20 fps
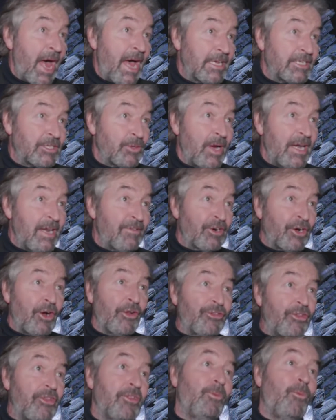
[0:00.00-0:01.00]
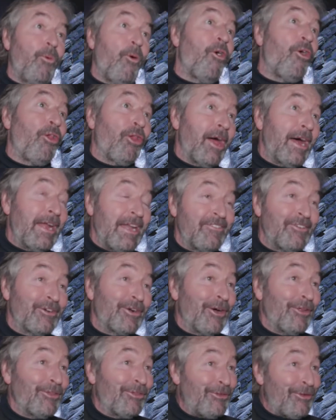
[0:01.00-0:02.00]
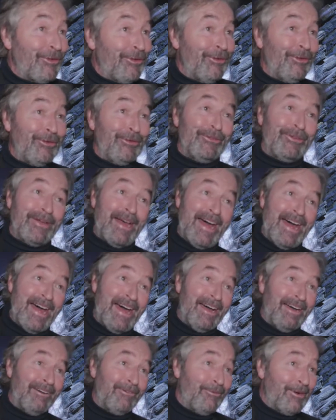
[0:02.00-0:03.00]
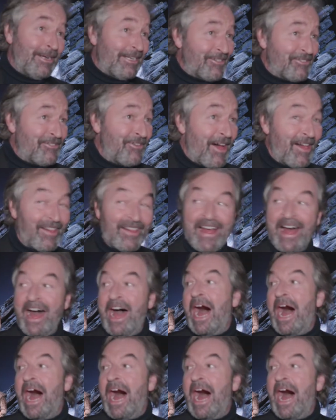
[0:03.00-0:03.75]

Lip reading: So I never got to the Wall, I never got to Winterfell.